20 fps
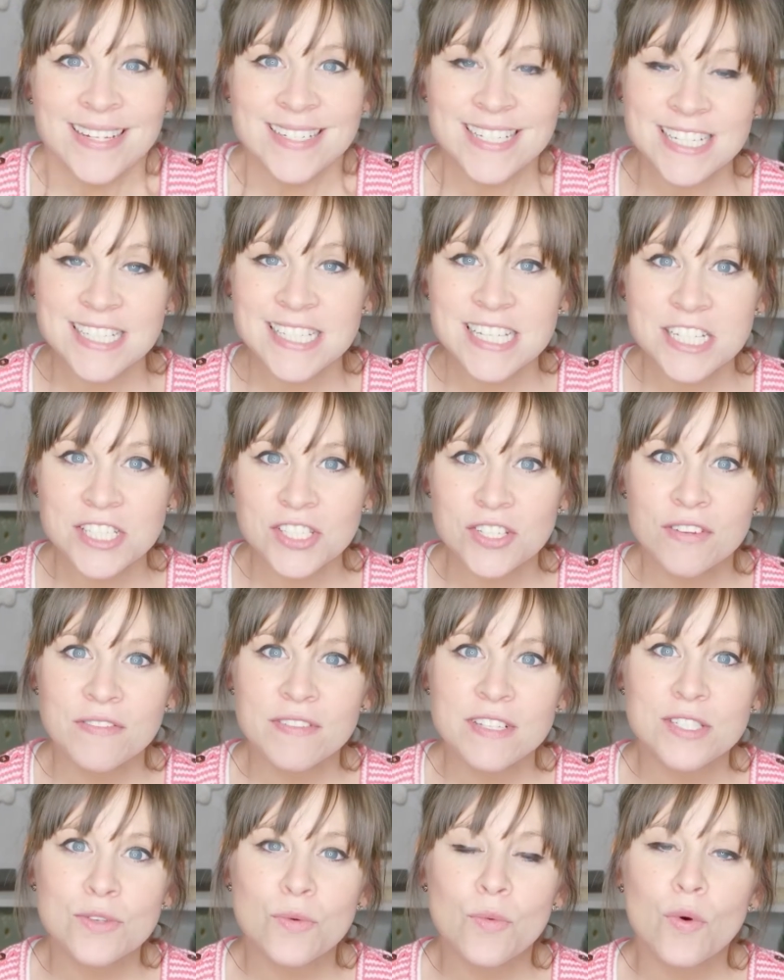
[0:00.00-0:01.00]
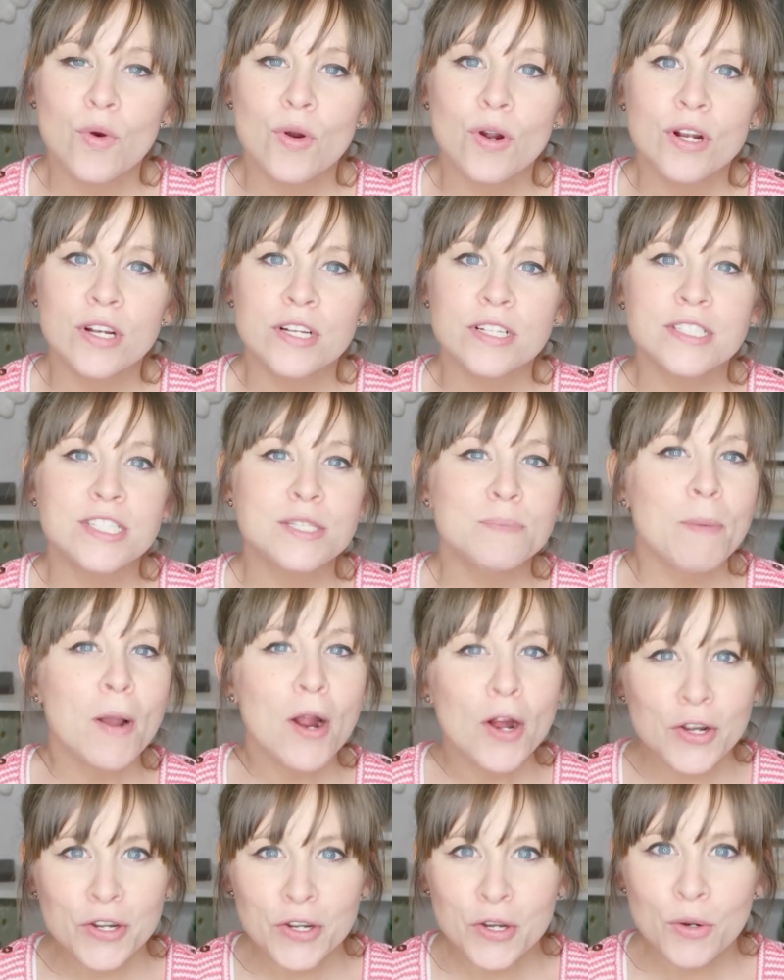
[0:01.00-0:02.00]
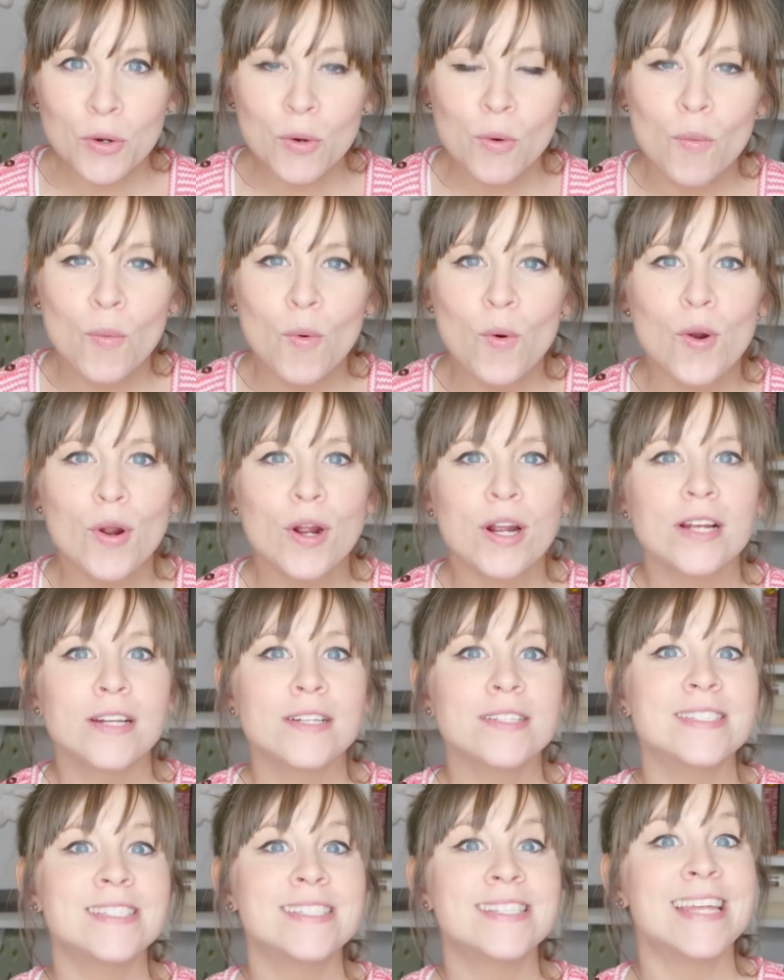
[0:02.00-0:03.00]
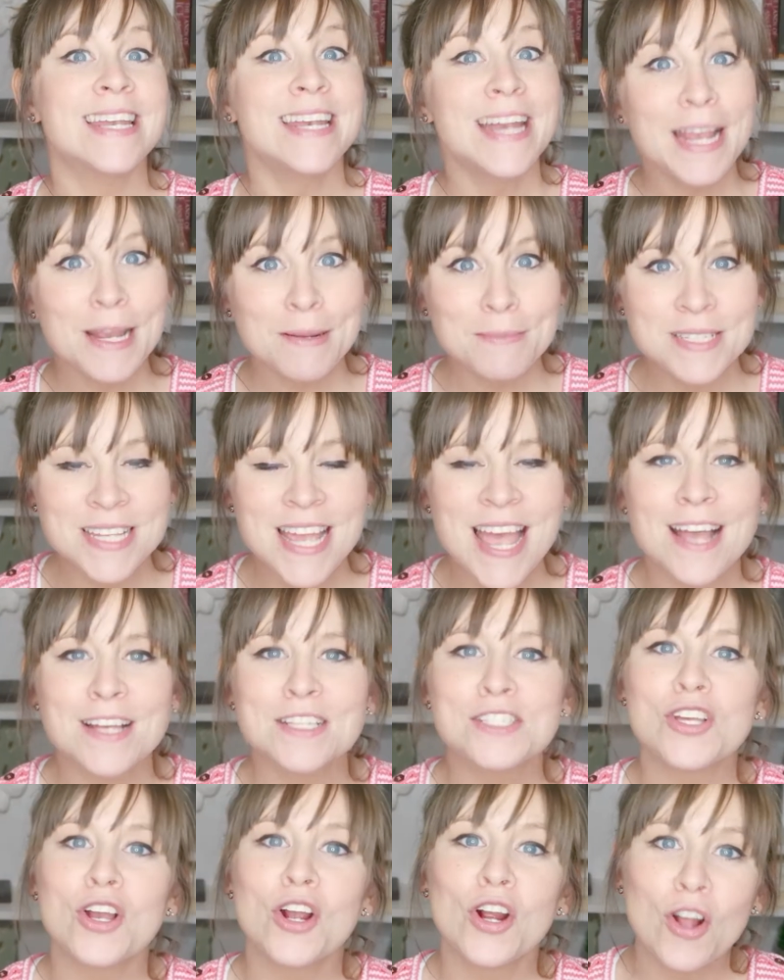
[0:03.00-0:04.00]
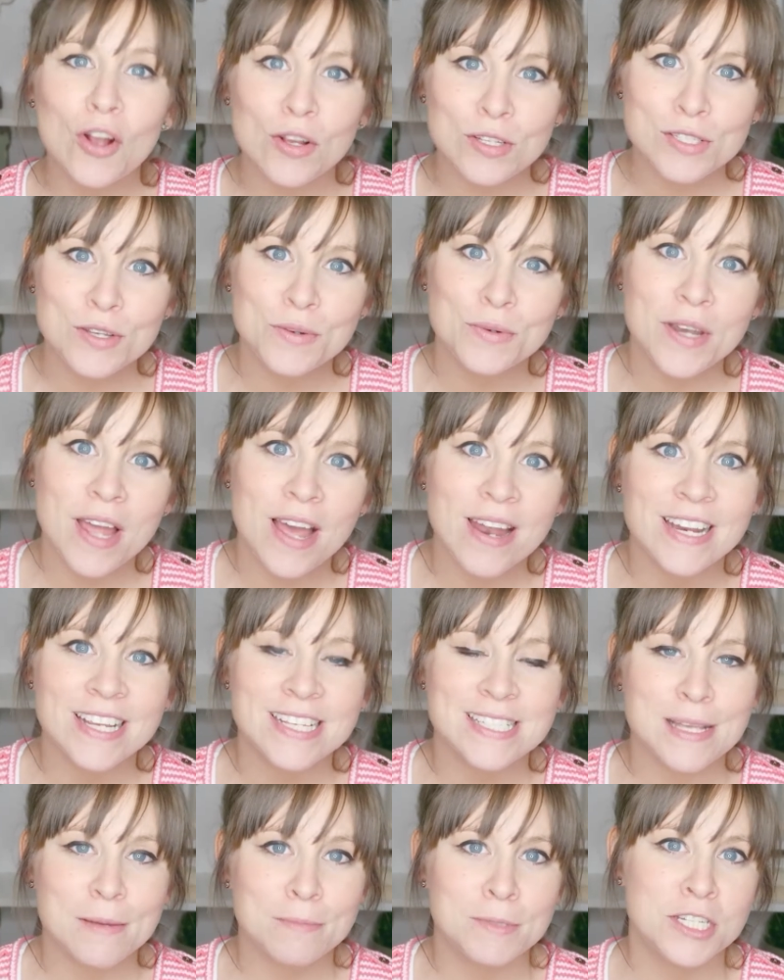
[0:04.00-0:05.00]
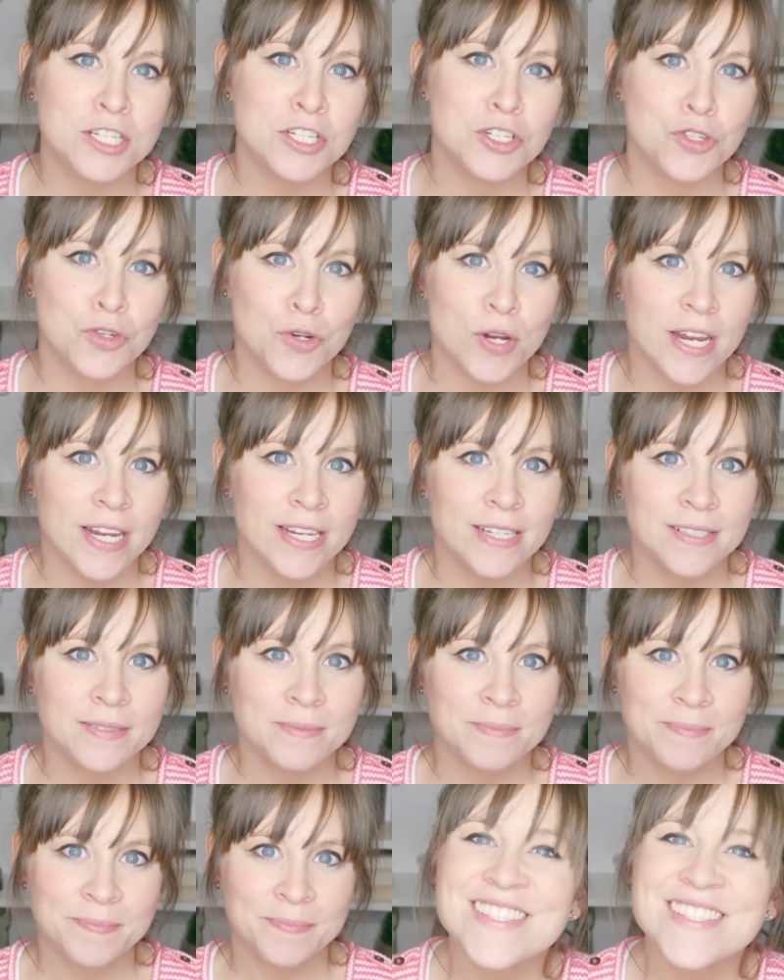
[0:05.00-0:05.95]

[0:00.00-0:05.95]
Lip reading: Disney Service Awards, Partner Awards, the name tags are also not accepted to trade.